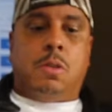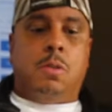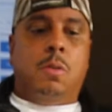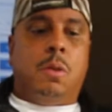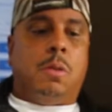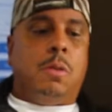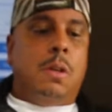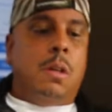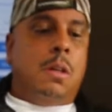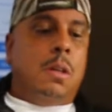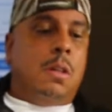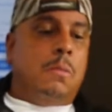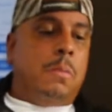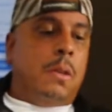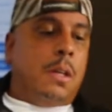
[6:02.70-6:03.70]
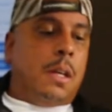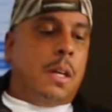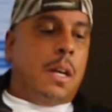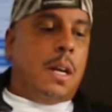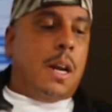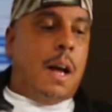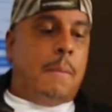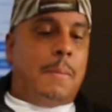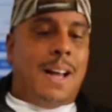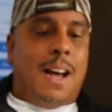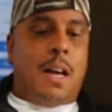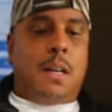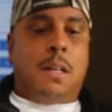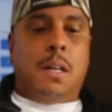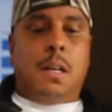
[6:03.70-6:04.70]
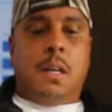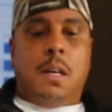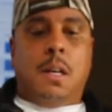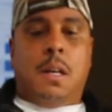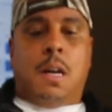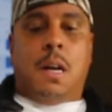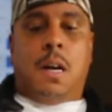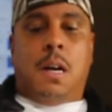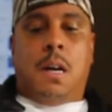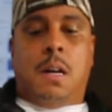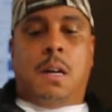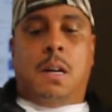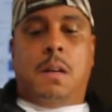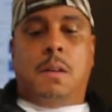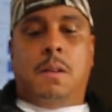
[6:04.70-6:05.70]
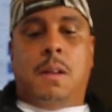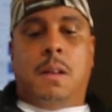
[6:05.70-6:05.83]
2 or 3 years, but again, I'm not, a